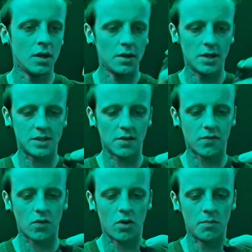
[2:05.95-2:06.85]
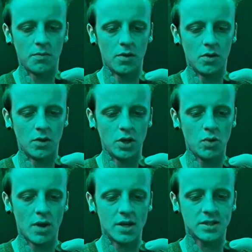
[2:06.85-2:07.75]
This is from the
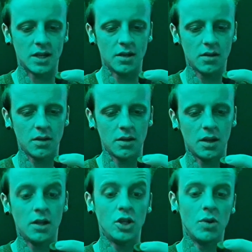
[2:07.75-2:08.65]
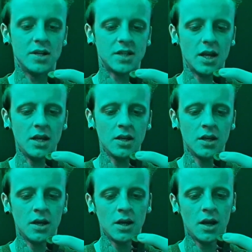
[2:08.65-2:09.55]
USA,
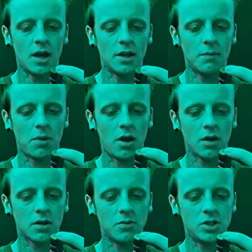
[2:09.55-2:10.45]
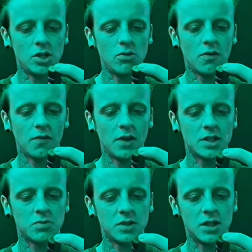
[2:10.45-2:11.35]
and the part that was used for
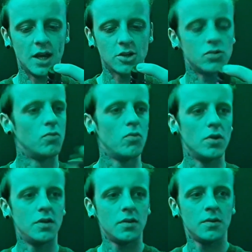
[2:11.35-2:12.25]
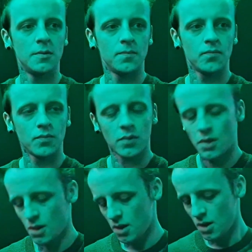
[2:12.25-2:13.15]
this was the actual wood.
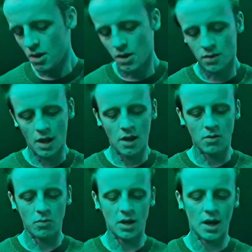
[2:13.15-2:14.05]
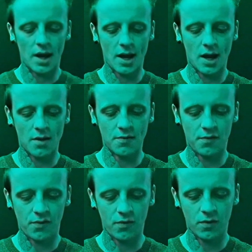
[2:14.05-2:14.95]
Then we have
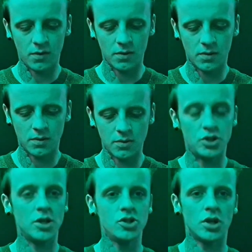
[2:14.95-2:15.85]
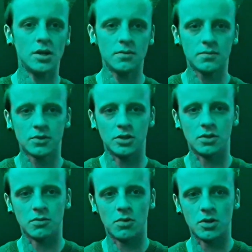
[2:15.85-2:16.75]
ginger, so you're
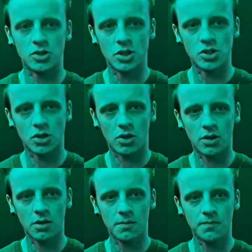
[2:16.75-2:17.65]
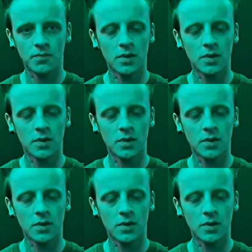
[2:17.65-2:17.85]
going to want ginger oil.